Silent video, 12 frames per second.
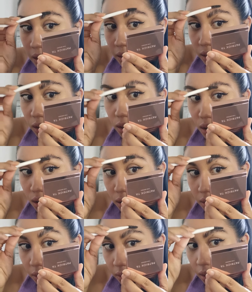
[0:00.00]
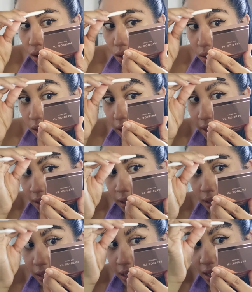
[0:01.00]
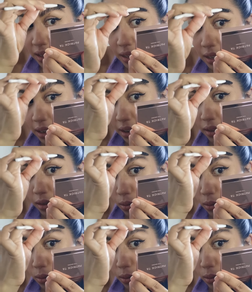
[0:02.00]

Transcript: it's not like tinting